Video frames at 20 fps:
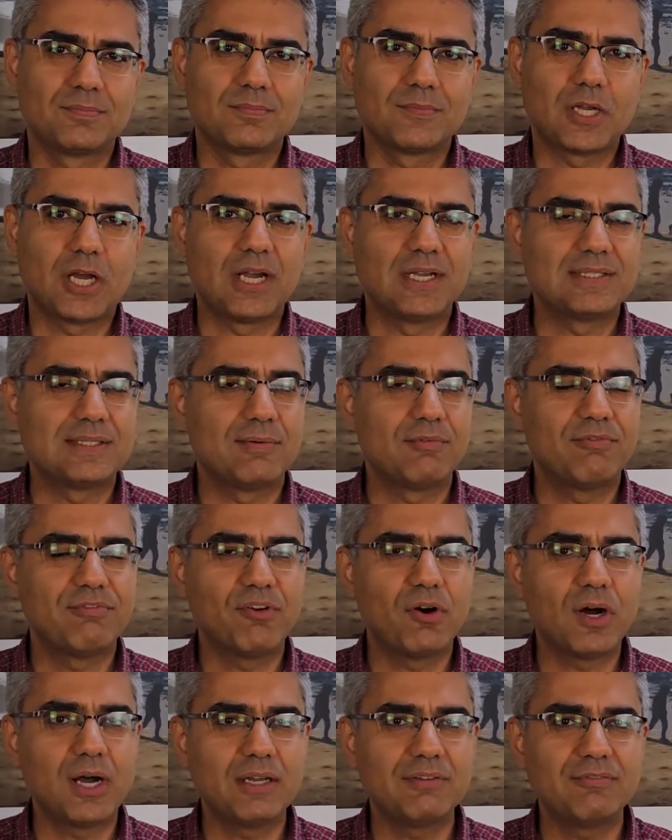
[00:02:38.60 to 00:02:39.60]
Item
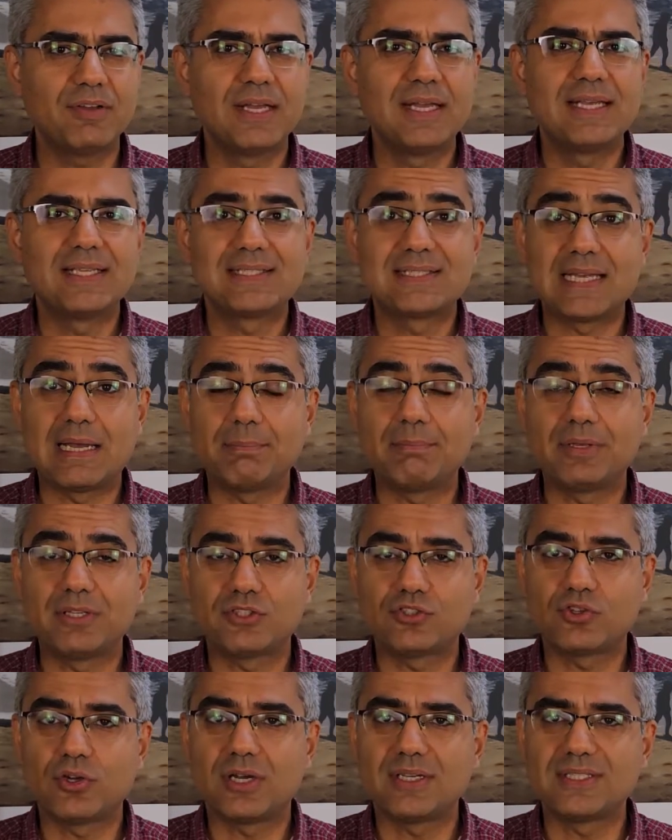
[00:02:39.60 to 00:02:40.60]
5, sample
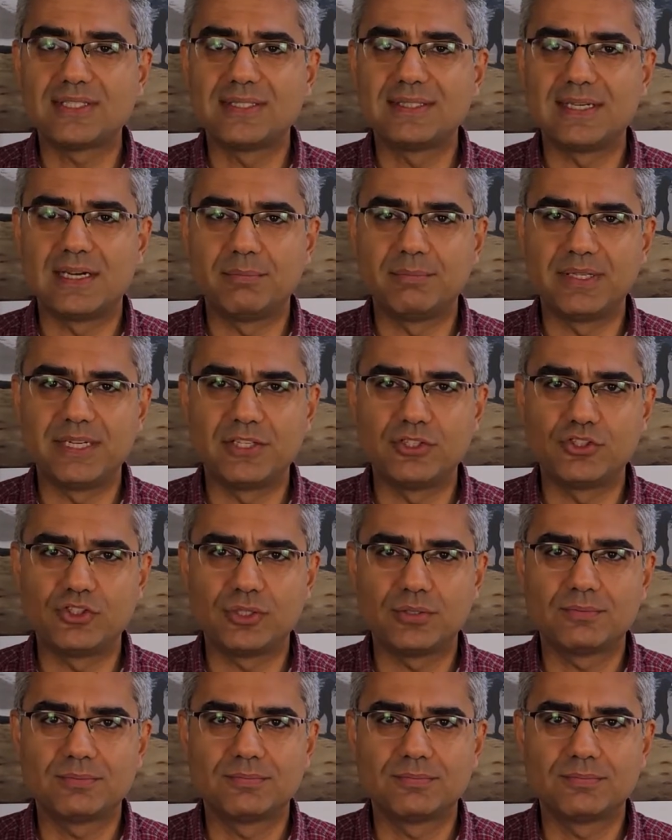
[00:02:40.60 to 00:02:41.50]
size determination.